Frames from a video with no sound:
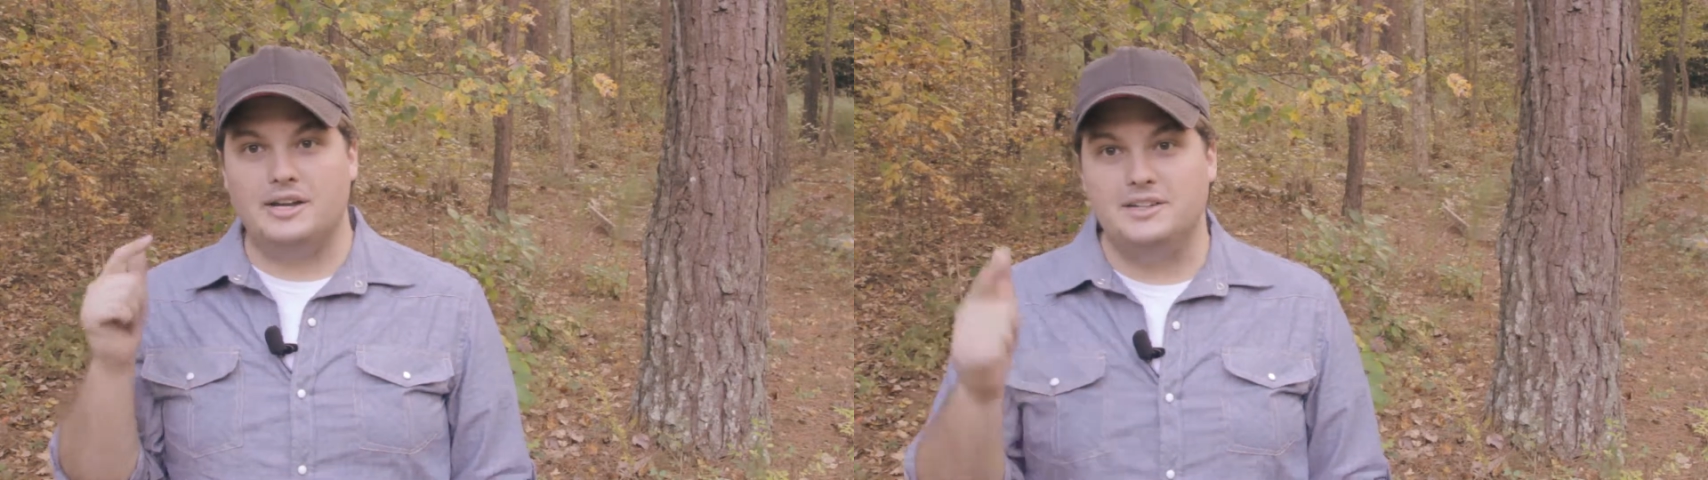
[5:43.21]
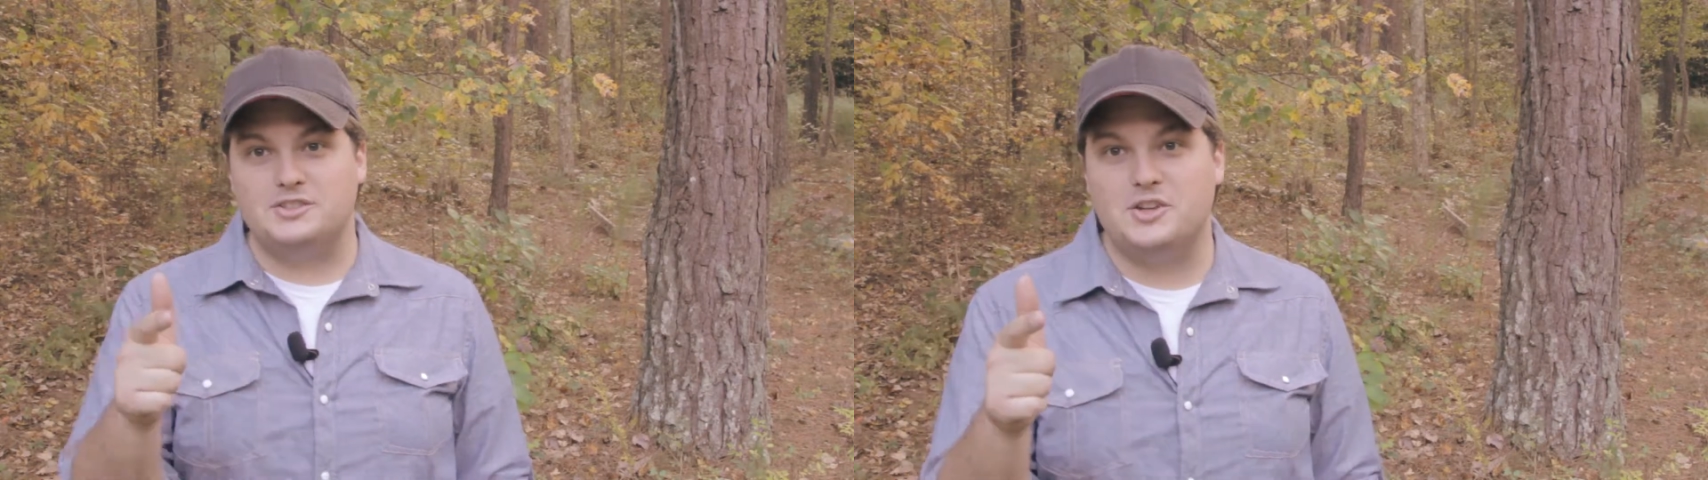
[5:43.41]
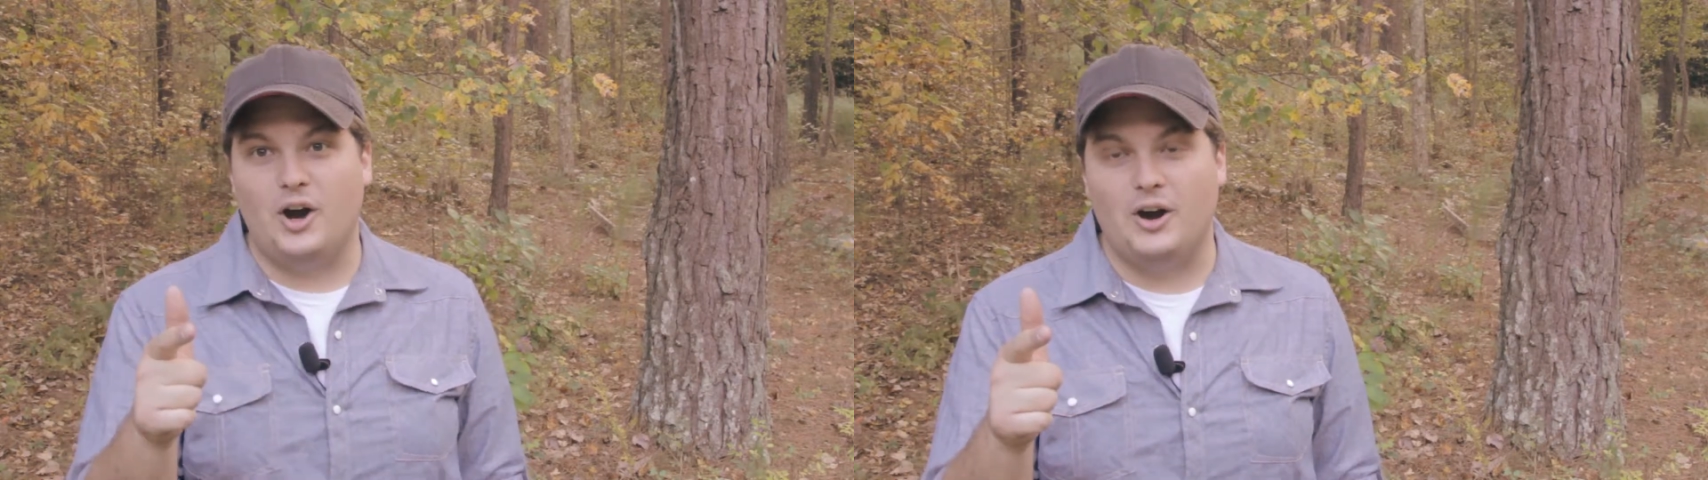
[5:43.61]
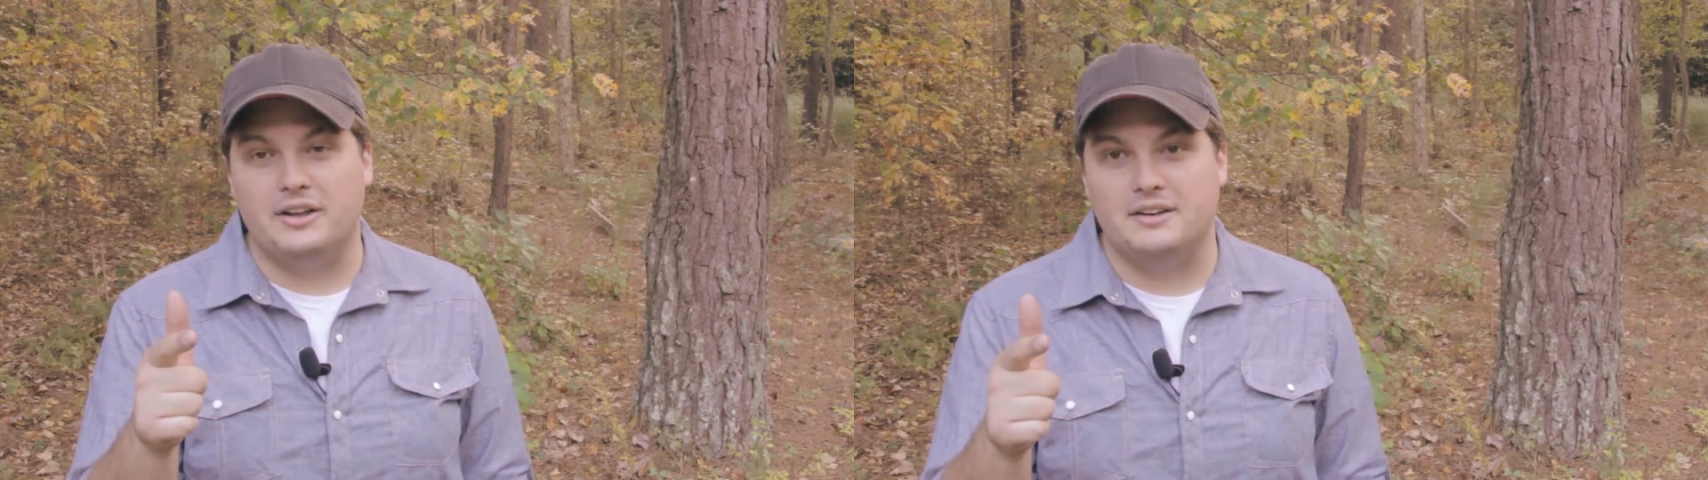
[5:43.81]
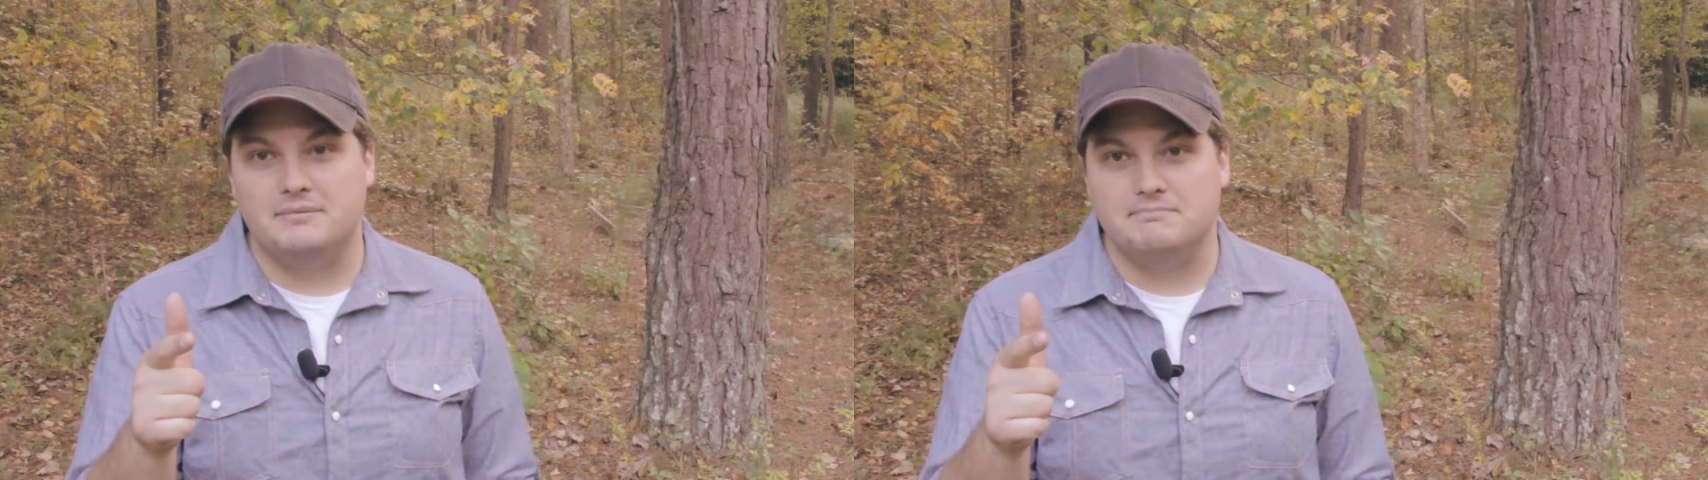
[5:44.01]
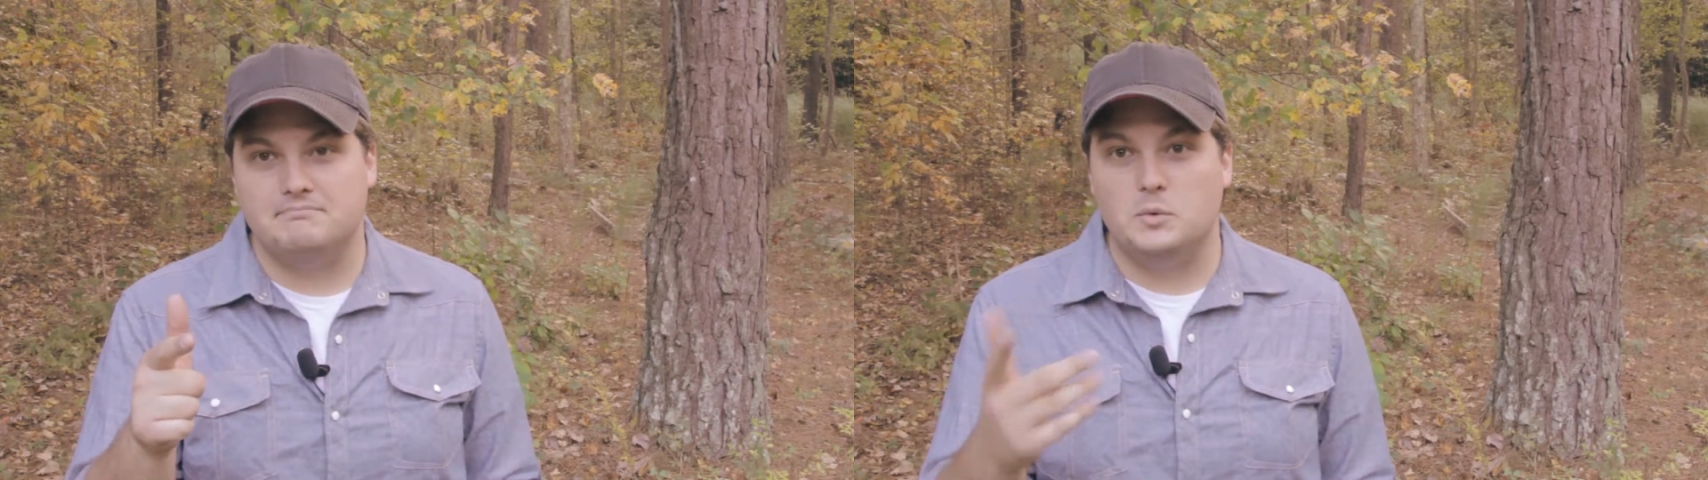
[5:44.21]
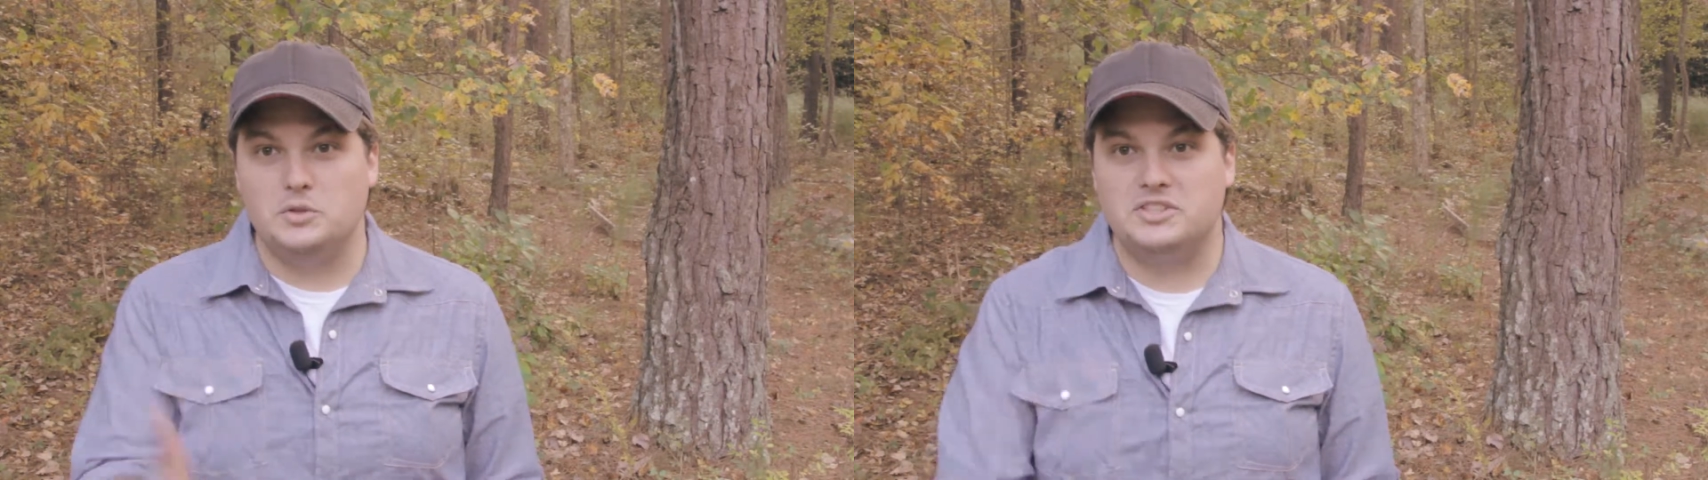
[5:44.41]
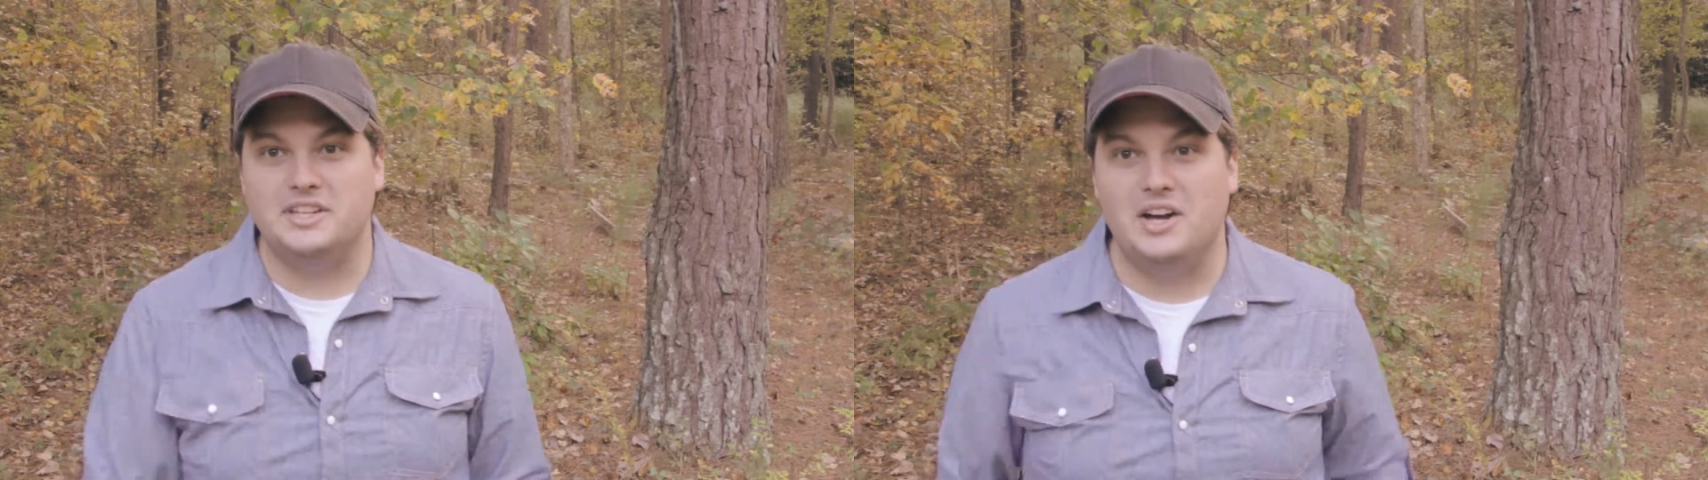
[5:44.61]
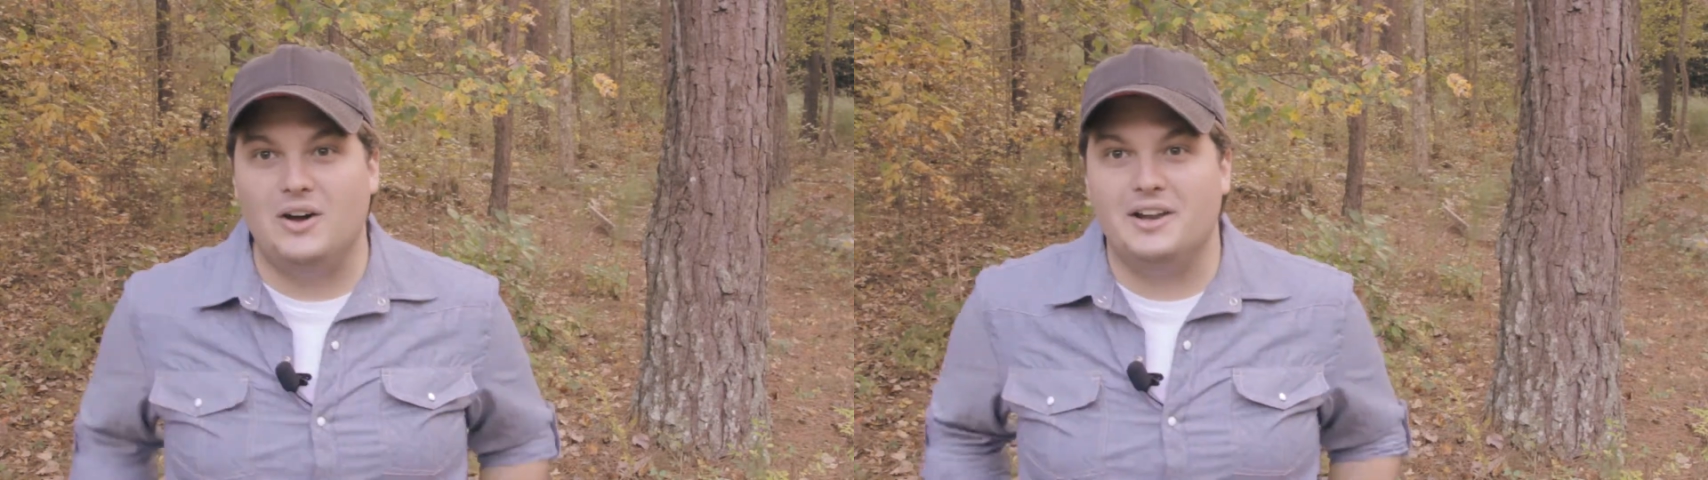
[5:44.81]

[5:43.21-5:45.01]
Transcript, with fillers: get started. We'll see y'all